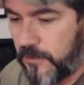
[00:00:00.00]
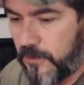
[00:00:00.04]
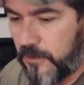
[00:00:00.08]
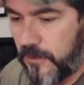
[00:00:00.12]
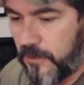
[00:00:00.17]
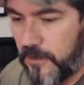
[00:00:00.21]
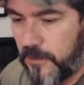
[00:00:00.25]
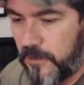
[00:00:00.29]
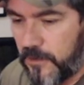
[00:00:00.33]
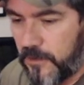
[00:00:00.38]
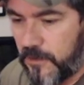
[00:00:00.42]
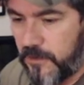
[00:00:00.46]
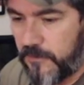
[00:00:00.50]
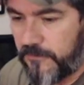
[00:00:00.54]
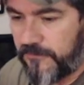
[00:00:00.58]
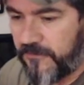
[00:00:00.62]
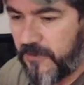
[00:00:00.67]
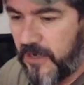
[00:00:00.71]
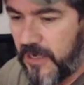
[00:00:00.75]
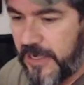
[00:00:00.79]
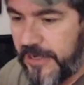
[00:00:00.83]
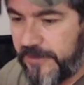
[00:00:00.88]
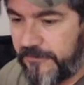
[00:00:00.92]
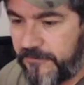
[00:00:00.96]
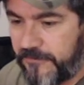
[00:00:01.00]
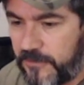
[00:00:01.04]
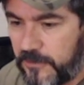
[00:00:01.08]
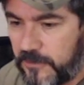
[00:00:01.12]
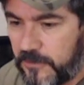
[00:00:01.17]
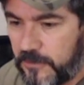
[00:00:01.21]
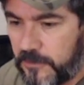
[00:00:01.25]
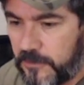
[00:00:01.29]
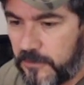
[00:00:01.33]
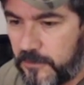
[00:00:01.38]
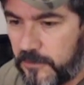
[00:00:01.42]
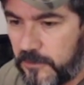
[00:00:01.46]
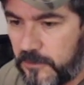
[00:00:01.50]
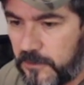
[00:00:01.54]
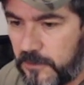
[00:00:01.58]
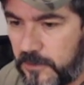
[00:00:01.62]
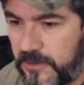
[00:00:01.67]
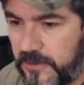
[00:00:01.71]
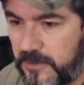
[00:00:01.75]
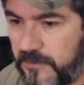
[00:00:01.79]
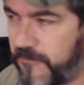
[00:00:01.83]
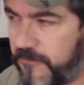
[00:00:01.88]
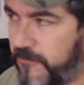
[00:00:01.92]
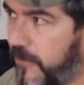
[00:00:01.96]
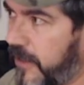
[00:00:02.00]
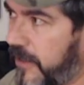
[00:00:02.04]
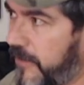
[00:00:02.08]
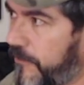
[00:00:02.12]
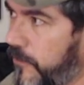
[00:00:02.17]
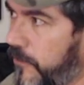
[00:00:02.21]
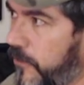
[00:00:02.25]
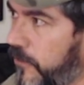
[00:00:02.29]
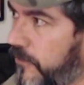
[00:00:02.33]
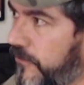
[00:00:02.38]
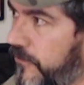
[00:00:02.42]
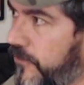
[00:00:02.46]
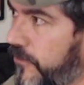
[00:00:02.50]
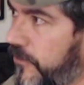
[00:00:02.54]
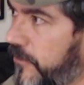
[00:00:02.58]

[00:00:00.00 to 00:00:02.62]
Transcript: 5. I did 5 moves.